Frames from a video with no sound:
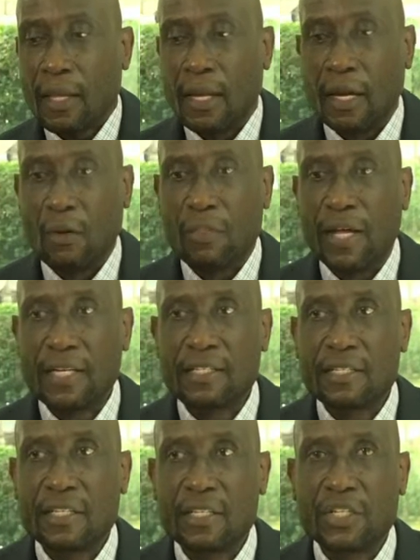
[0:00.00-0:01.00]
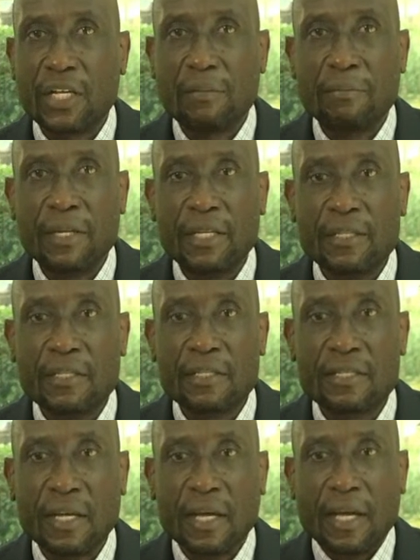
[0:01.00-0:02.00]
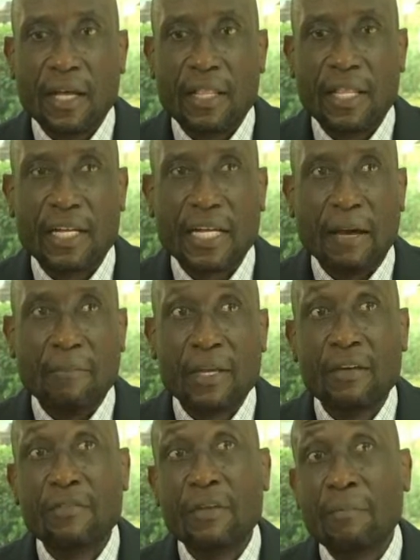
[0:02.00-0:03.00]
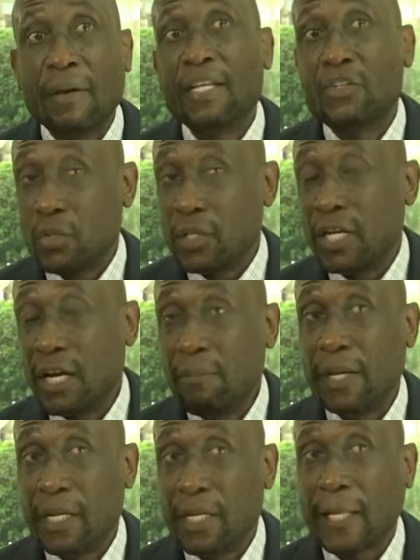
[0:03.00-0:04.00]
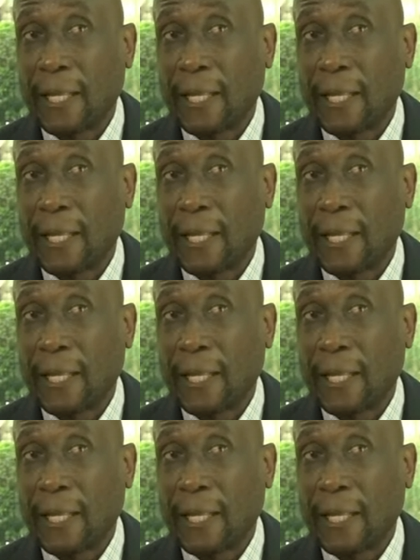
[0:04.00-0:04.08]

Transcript: Now, that essentially means that I'm giving money to the company.